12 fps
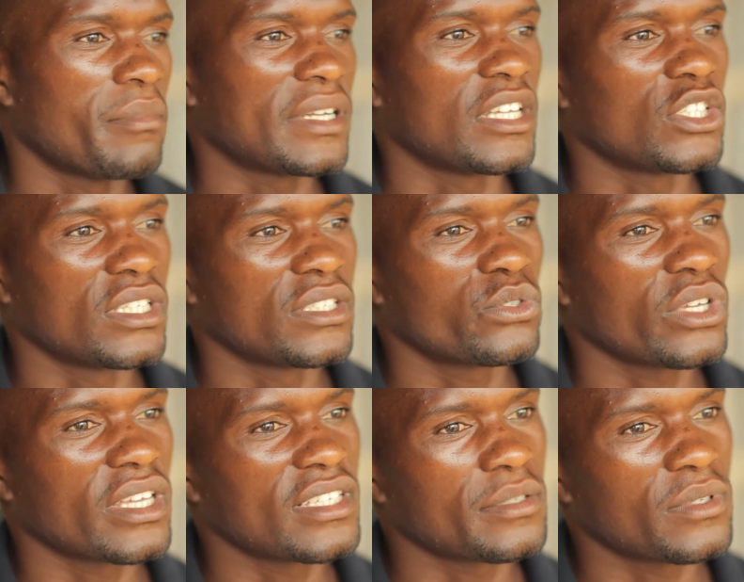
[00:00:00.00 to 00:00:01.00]
but that
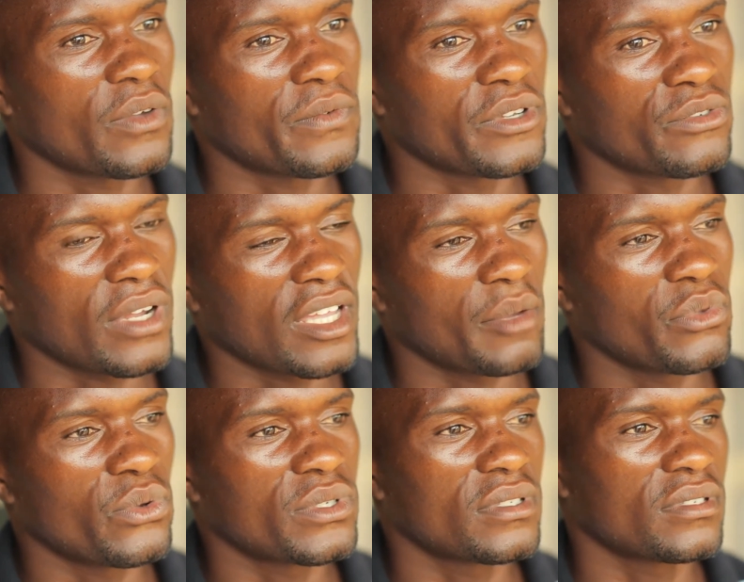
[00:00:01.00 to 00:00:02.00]
individual engages himself in drug
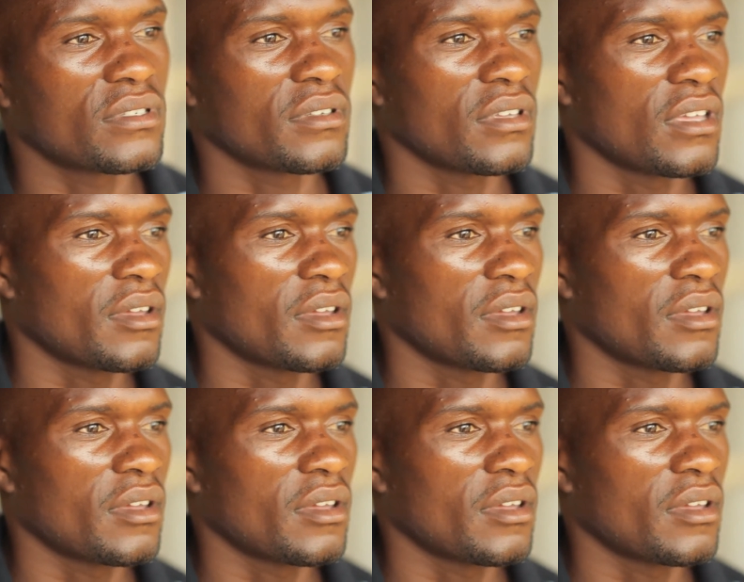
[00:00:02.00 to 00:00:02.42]
abuse,